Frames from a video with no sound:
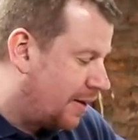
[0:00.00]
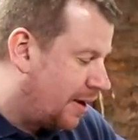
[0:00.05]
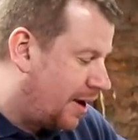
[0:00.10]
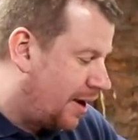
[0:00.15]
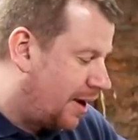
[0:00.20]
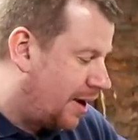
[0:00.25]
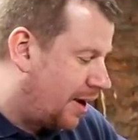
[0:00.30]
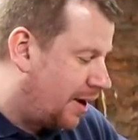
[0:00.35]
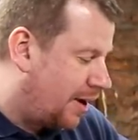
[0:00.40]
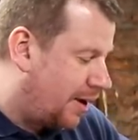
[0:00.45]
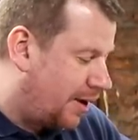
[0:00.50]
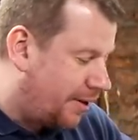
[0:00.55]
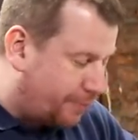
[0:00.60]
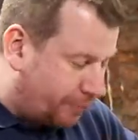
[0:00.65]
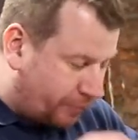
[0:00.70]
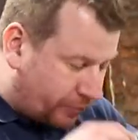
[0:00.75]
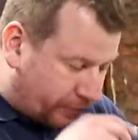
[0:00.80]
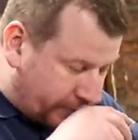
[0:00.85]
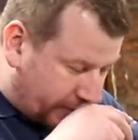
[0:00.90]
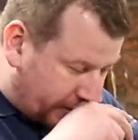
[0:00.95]

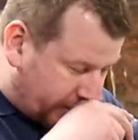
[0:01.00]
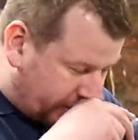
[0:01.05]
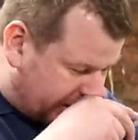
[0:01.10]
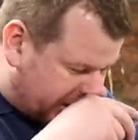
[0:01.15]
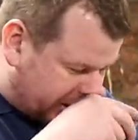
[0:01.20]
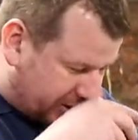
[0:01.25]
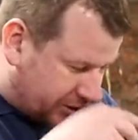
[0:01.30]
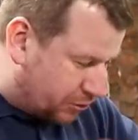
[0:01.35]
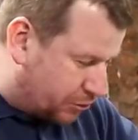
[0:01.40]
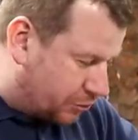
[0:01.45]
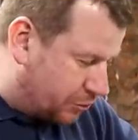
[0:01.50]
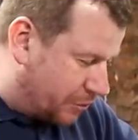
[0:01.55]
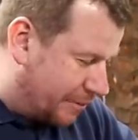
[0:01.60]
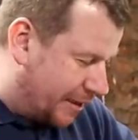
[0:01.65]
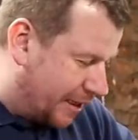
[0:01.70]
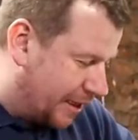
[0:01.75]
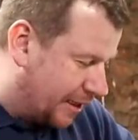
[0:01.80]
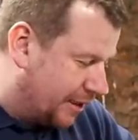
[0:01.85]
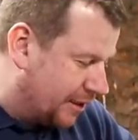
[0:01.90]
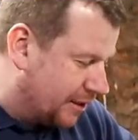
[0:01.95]
got in touch with
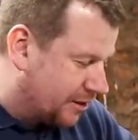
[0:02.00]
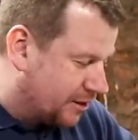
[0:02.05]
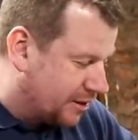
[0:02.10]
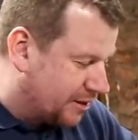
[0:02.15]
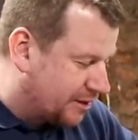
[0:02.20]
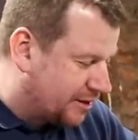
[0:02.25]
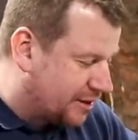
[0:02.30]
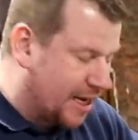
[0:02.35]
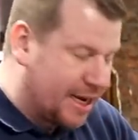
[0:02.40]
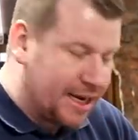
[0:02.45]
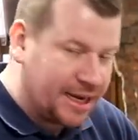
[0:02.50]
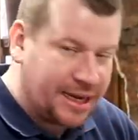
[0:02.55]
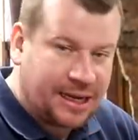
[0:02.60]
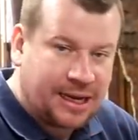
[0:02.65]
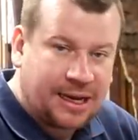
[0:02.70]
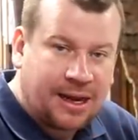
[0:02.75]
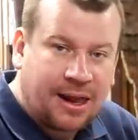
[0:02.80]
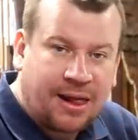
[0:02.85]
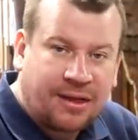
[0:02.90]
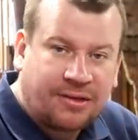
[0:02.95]
me to say
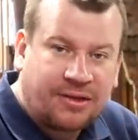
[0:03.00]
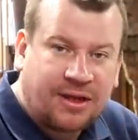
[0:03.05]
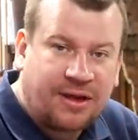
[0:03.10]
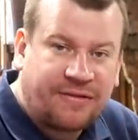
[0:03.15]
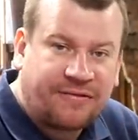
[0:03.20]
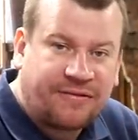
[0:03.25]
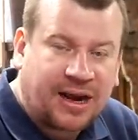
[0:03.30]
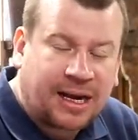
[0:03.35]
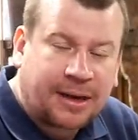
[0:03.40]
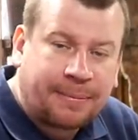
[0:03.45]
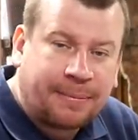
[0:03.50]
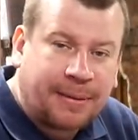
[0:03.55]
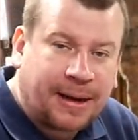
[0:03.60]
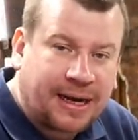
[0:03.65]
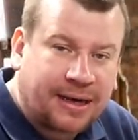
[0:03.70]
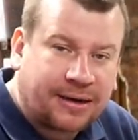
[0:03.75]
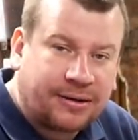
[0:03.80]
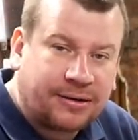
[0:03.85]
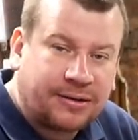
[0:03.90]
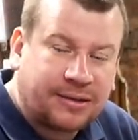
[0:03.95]
their vac
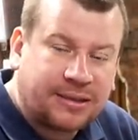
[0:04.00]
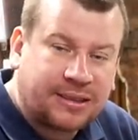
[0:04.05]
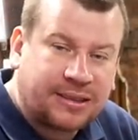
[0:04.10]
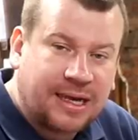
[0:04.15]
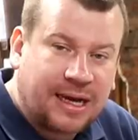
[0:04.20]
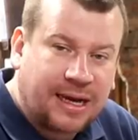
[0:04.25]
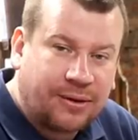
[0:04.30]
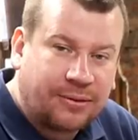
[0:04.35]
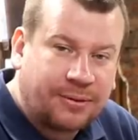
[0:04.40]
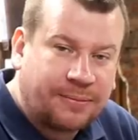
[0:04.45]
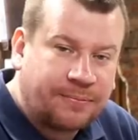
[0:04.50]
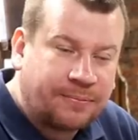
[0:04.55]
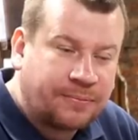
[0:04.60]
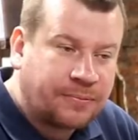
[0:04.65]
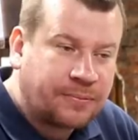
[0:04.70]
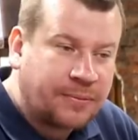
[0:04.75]
packer is down,